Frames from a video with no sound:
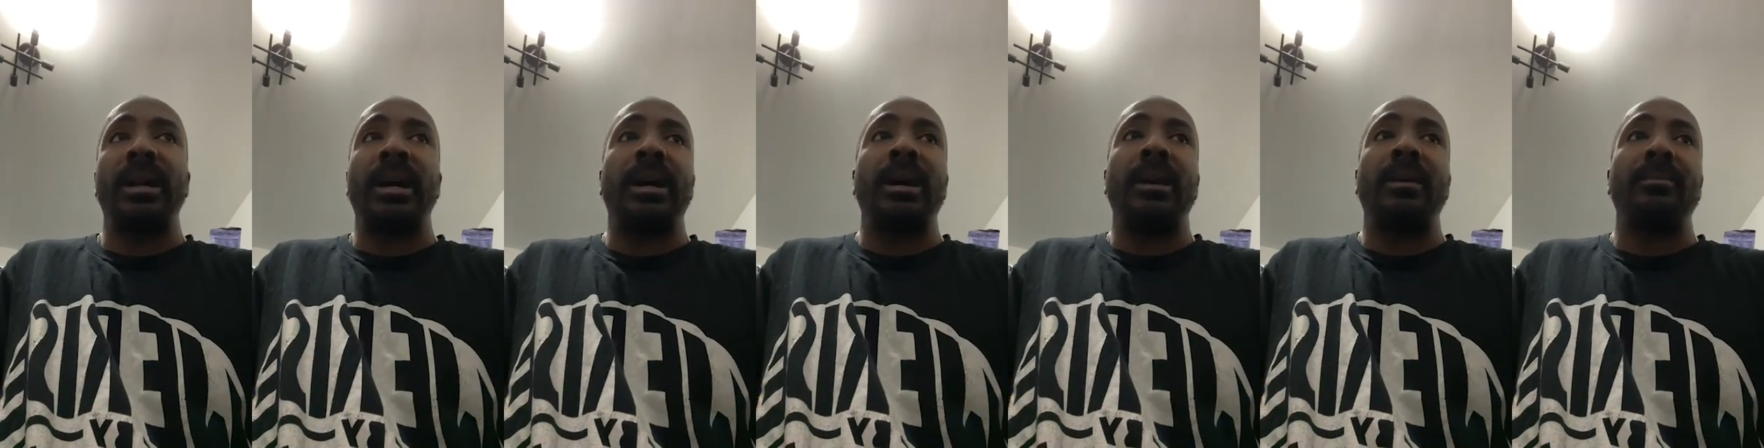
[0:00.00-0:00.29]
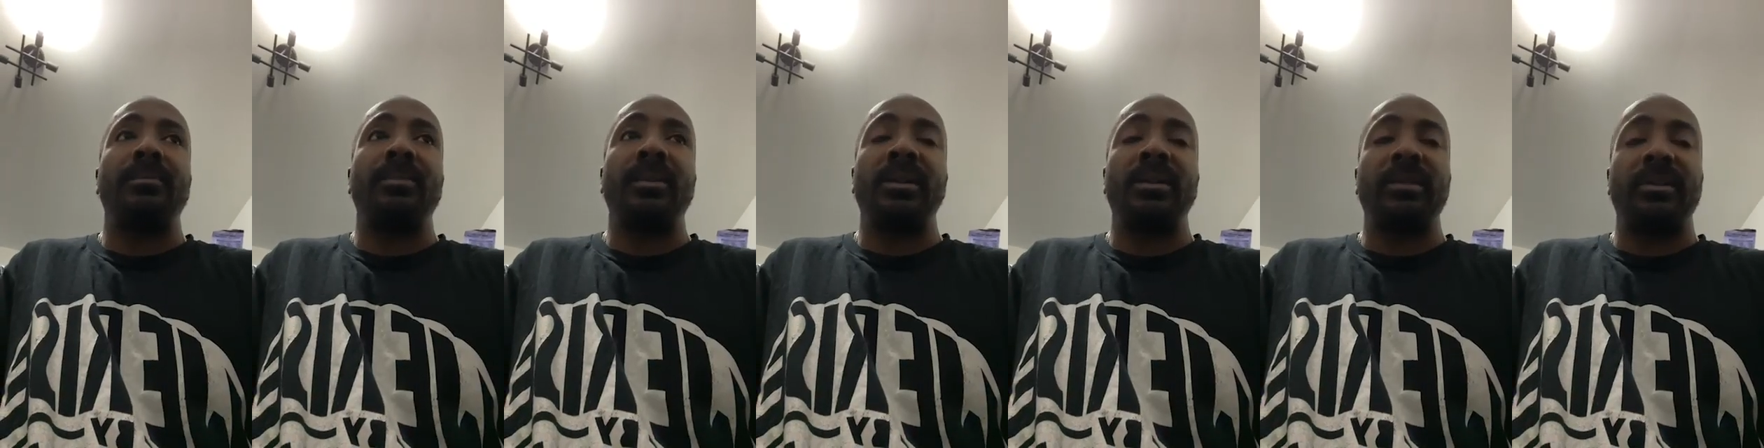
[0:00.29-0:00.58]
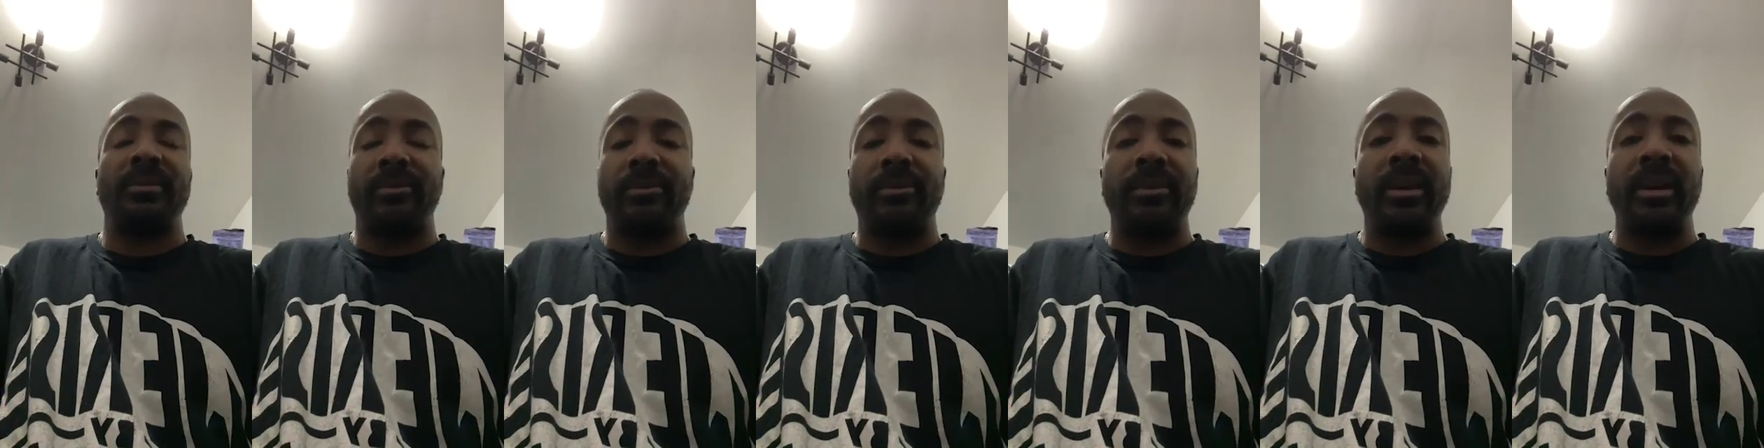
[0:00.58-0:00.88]
not be
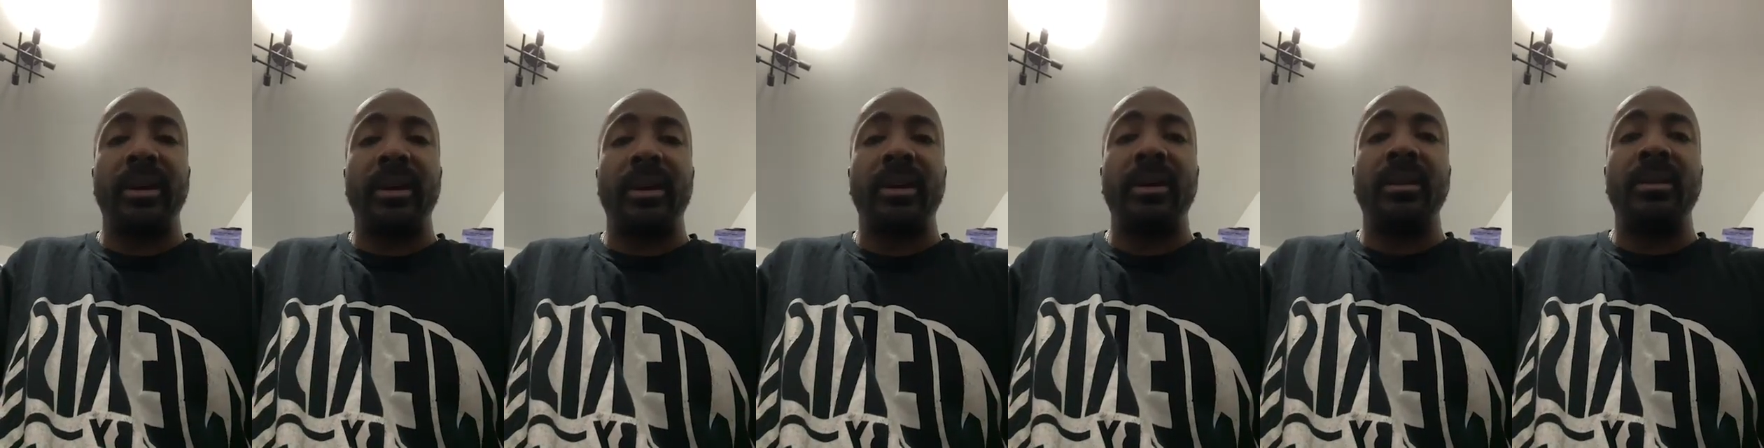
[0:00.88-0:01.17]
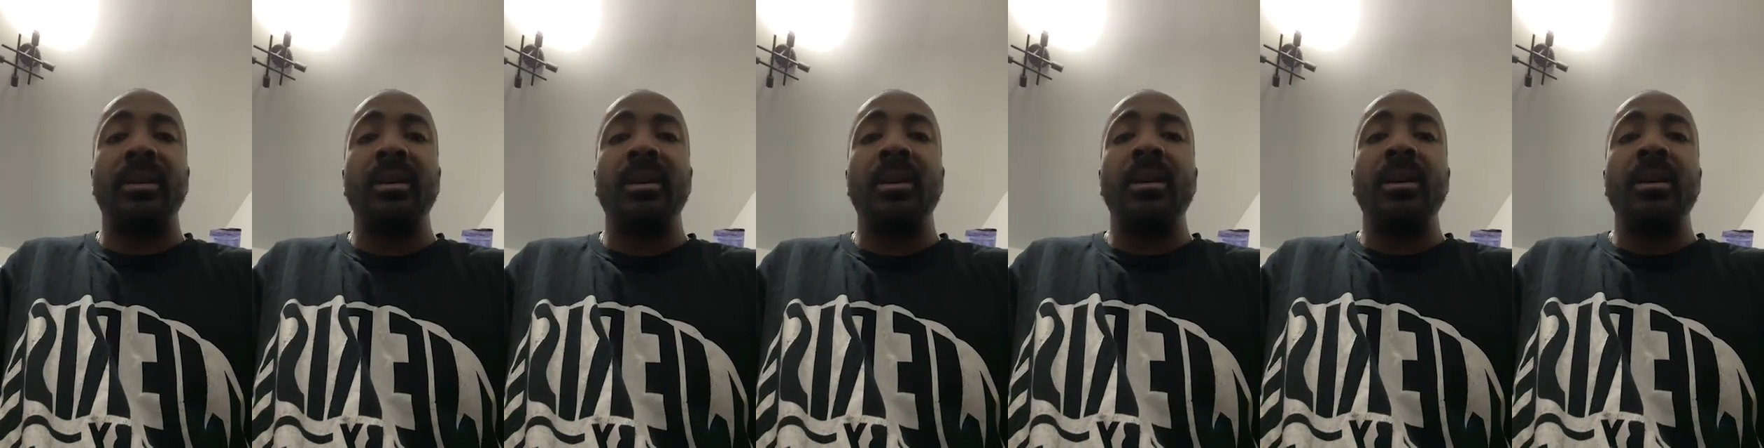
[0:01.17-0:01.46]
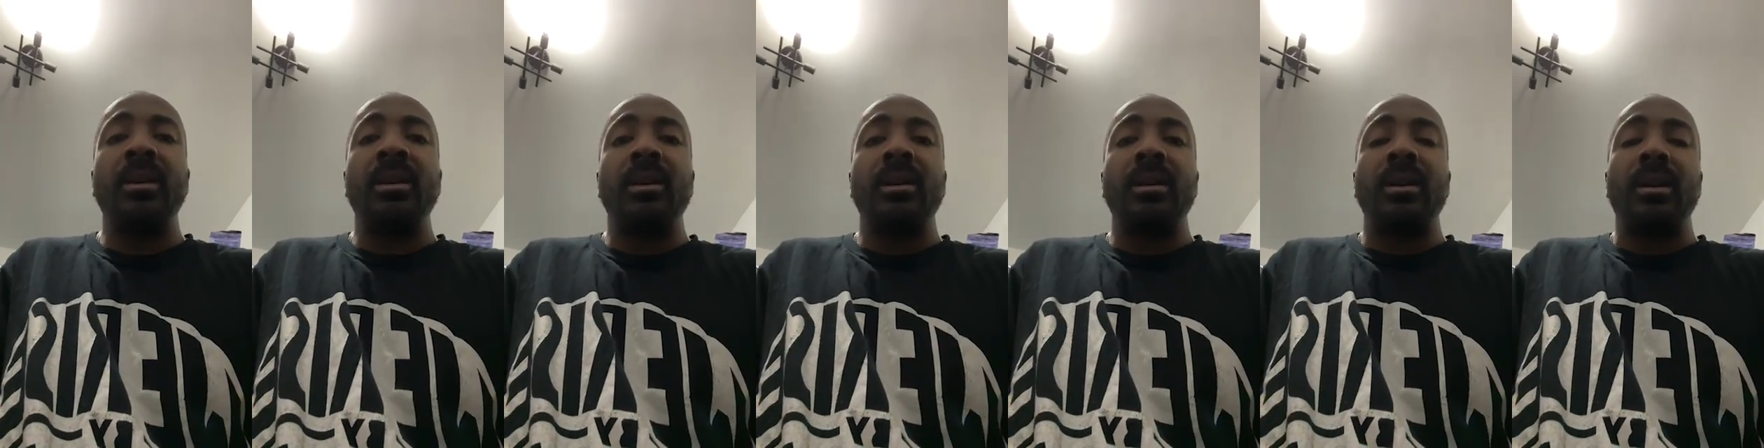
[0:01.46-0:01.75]
afraid
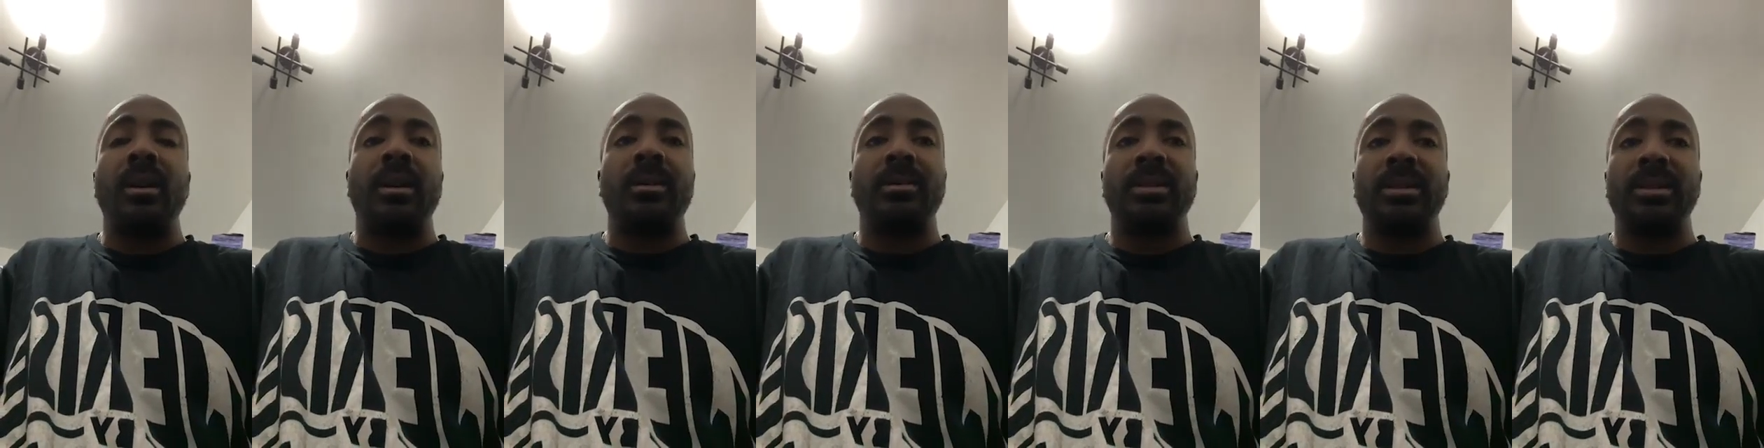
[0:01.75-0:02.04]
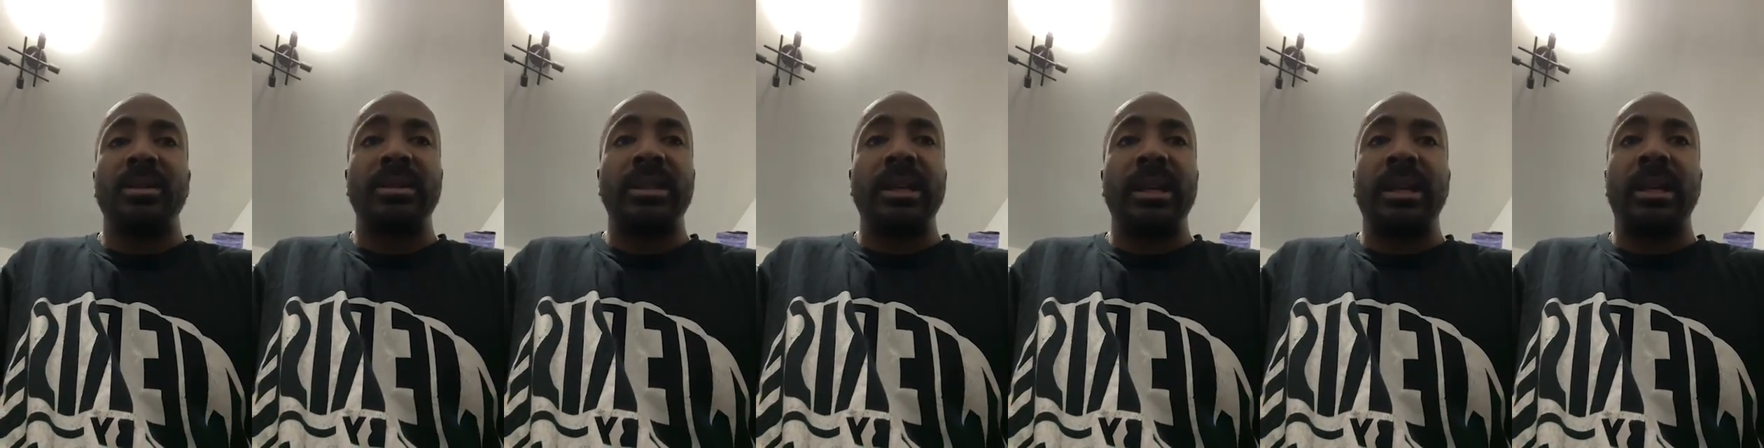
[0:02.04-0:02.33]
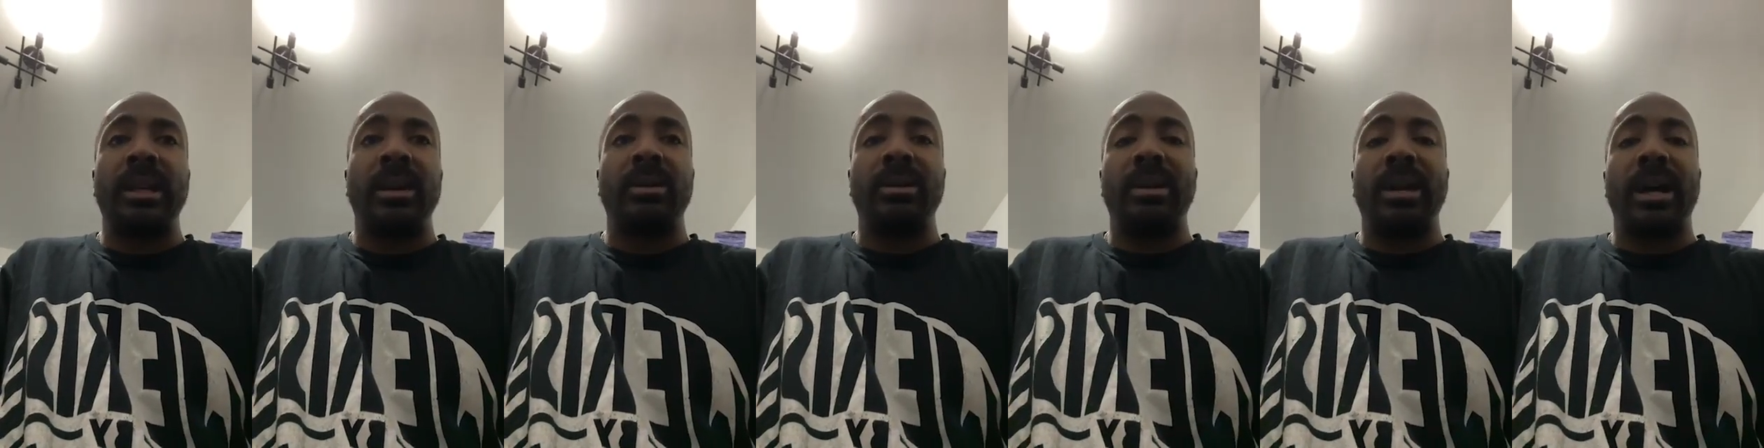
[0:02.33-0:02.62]
to say
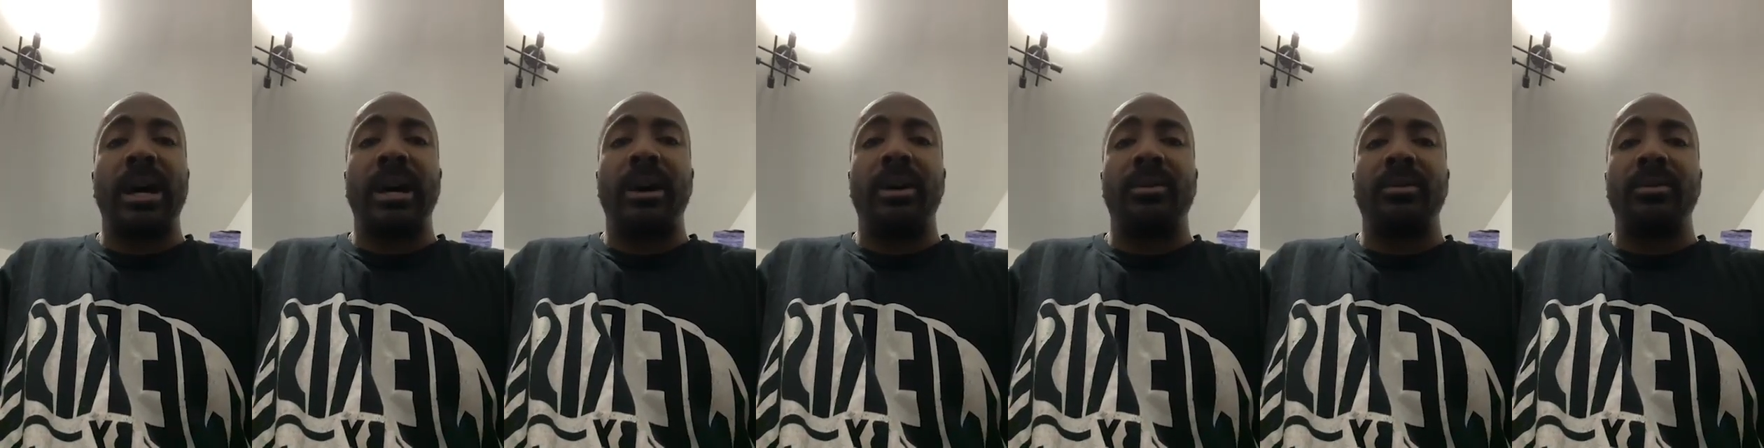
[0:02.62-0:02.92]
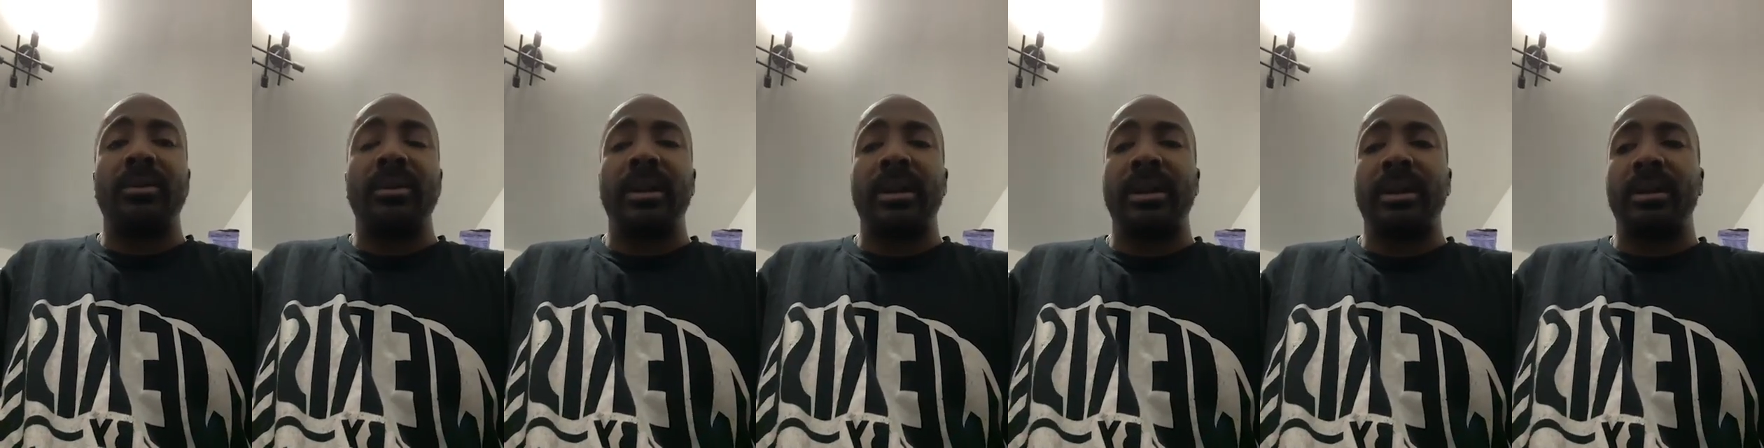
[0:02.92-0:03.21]
it out loud.